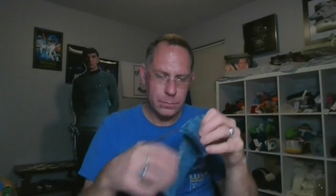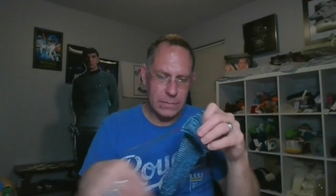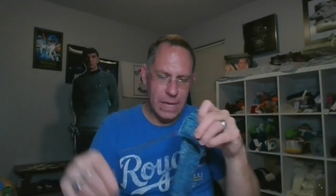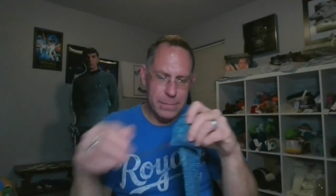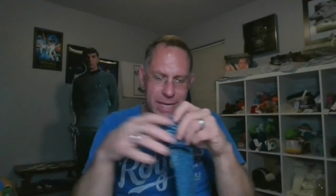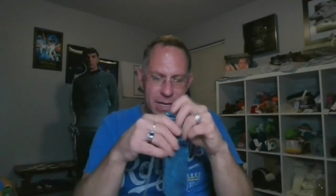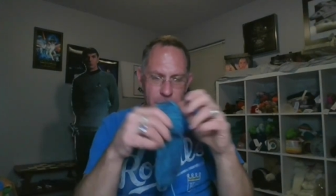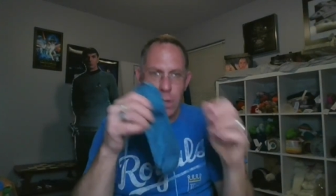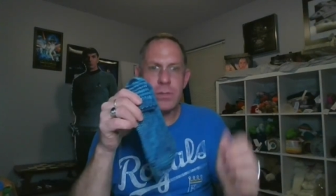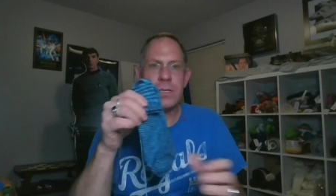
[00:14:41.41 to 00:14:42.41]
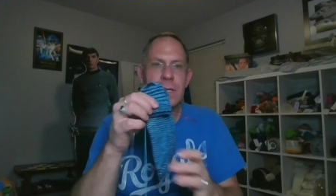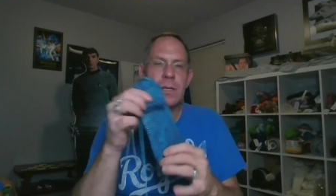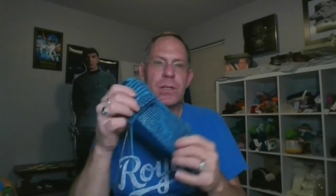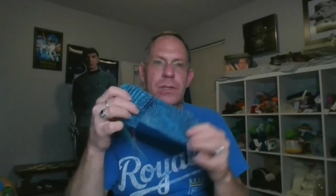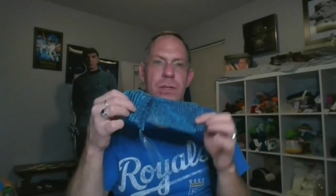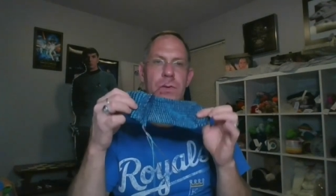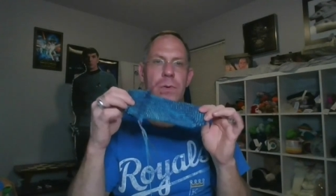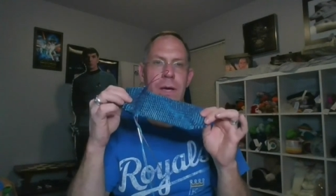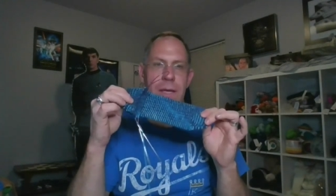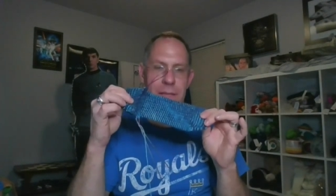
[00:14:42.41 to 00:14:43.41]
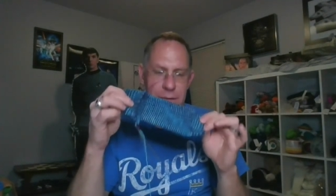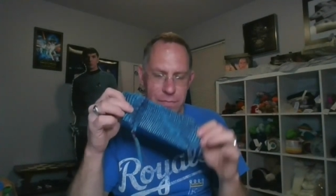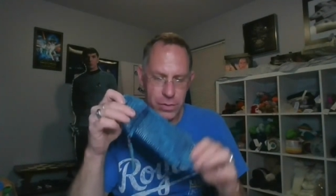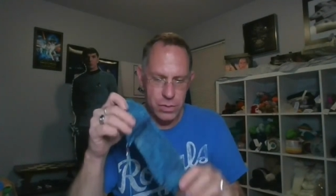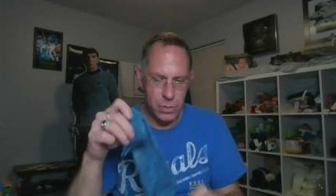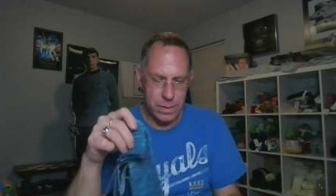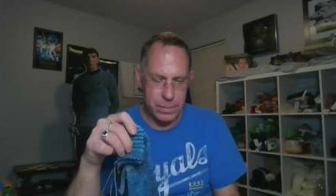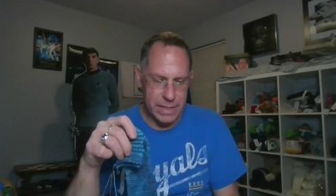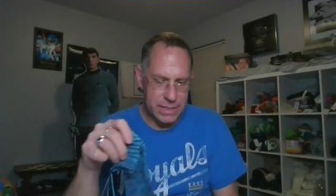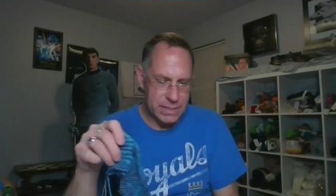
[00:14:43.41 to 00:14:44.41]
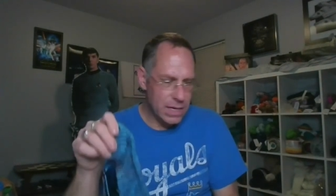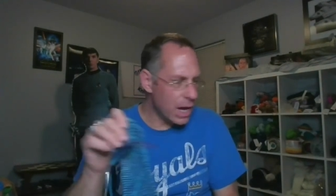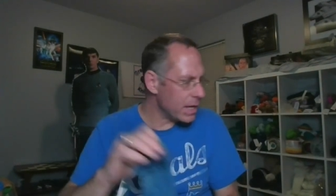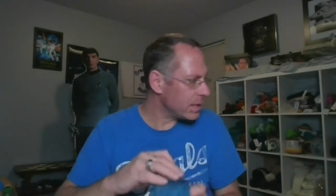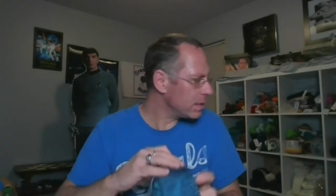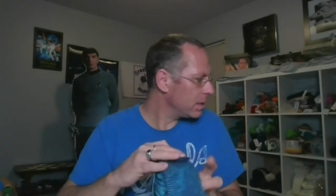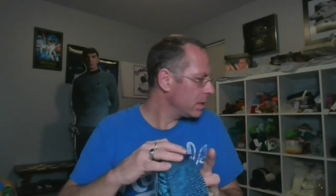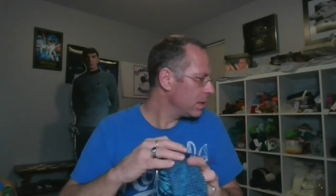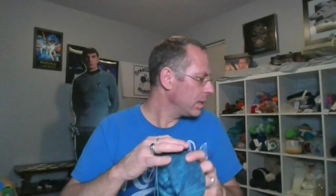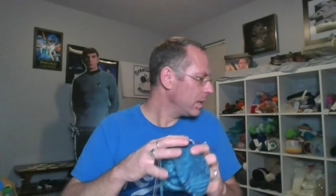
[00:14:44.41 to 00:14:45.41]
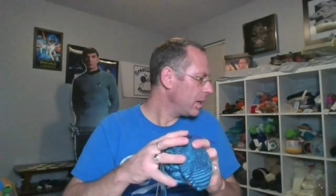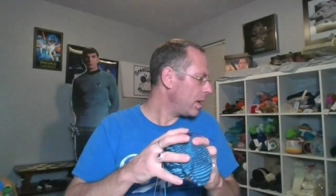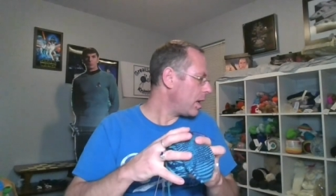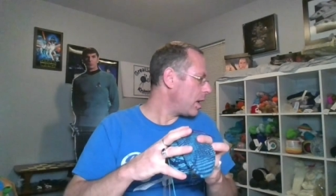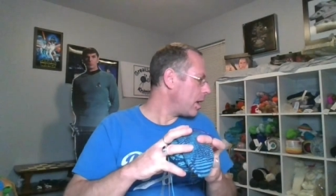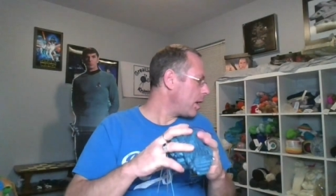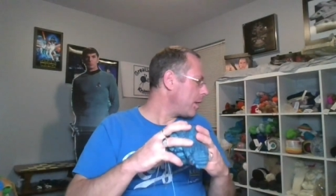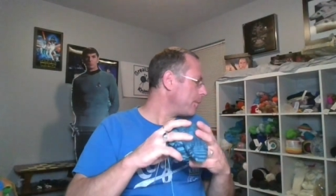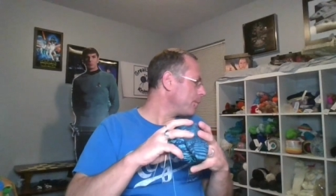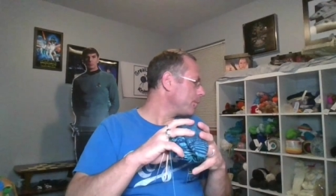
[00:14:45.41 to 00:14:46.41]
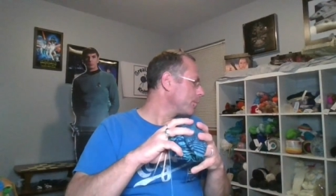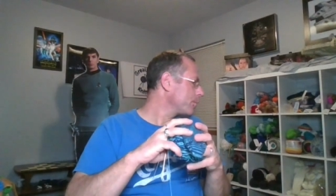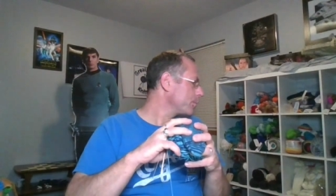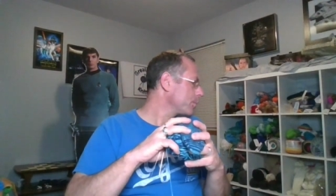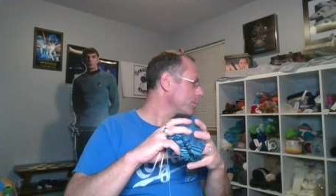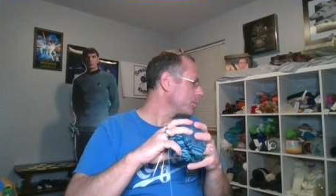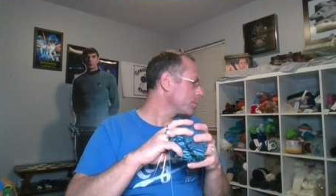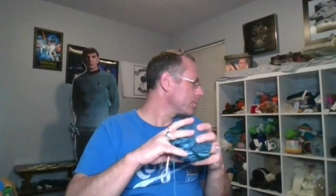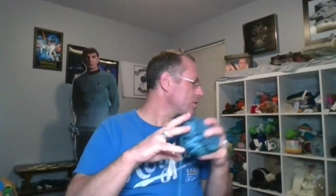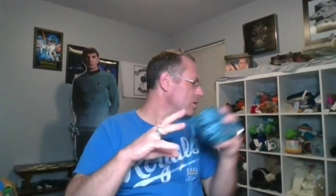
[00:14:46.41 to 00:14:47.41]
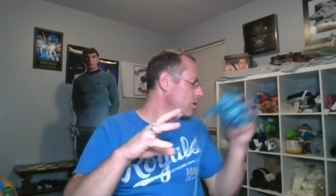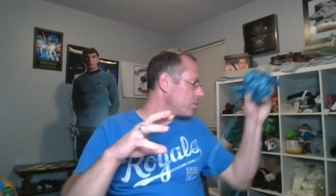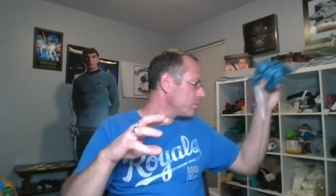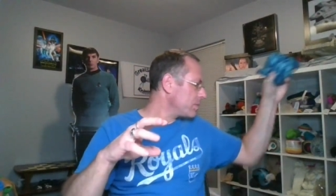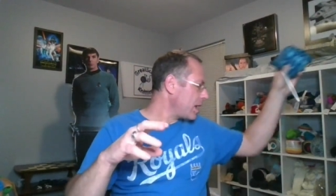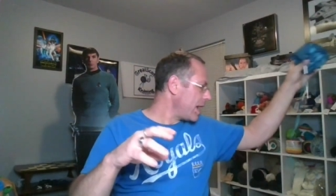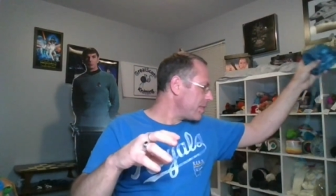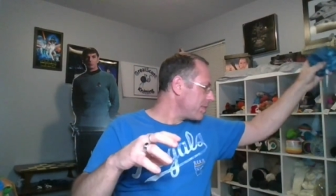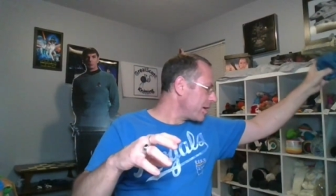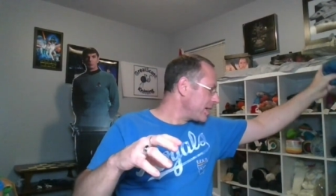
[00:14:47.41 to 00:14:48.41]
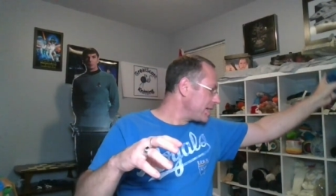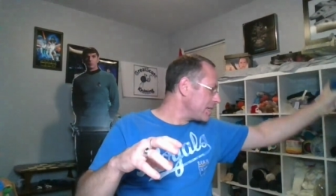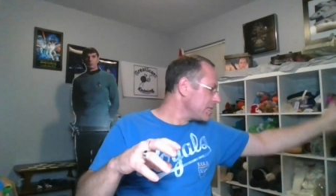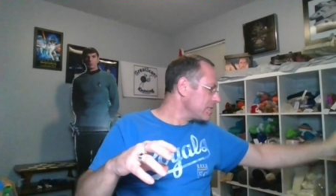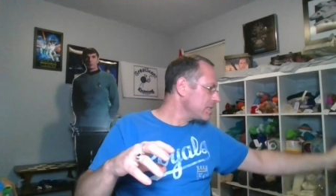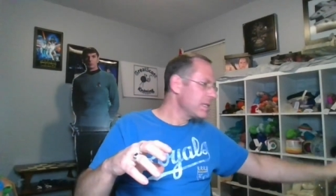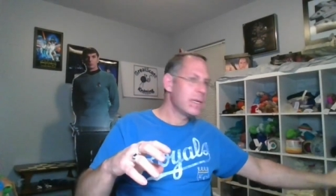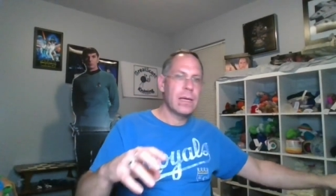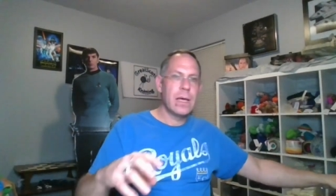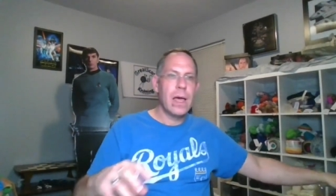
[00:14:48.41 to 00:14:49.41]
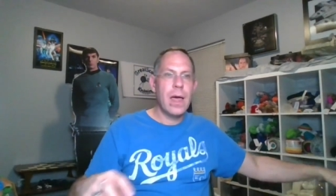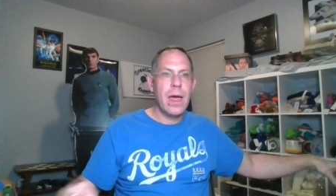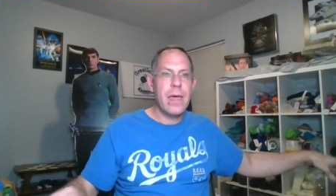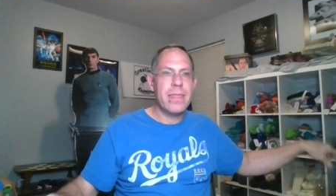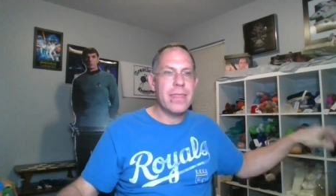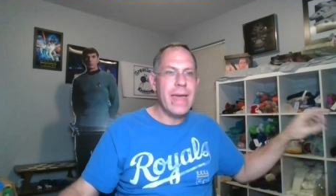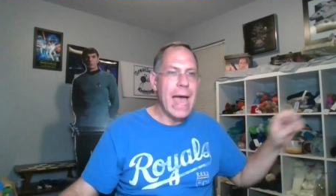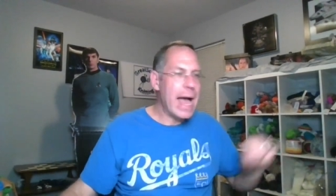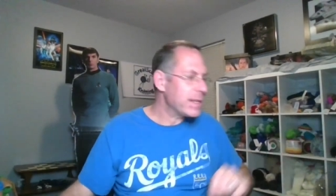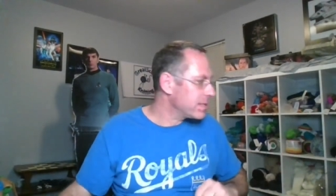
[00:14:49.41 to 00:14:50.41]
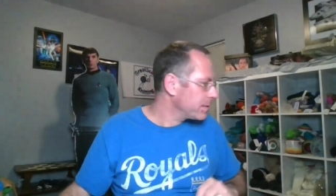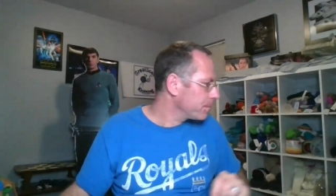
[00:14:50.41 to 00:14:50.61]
I'm getting close to the first one being done. So there is that.